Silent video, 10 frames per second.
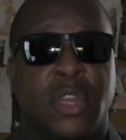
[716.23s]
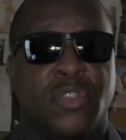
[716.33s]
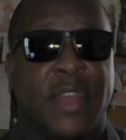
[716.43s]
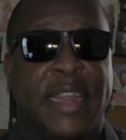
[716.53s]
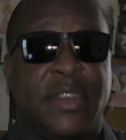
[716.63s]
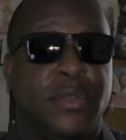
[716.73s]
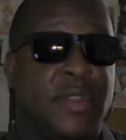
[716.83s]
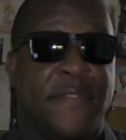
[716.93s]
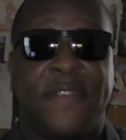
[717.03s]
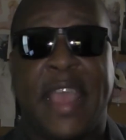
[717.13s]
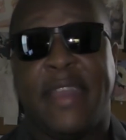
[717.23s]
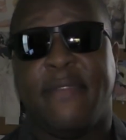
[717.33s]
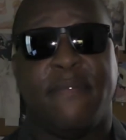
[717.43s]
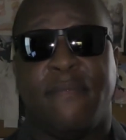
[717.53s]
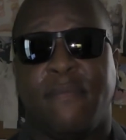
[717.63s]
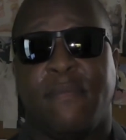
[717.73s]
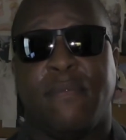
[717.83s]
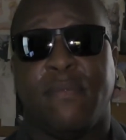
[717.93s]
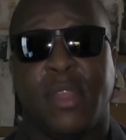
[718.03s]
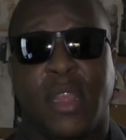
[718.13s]
trying to
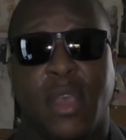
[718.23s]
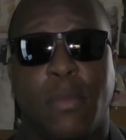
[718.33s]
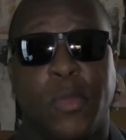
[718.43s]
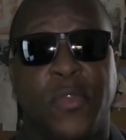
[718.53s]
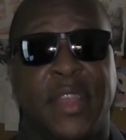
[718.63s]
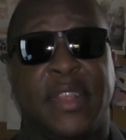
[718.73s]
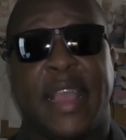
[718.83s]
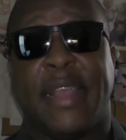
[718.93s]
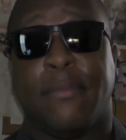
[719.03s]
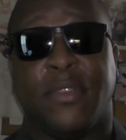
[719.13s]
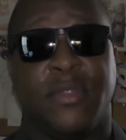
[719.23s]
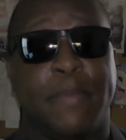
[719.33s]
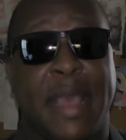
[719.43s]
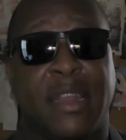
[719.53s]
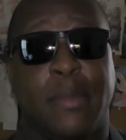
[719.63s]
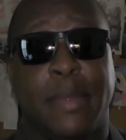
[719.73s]
defend, a movie that was bound to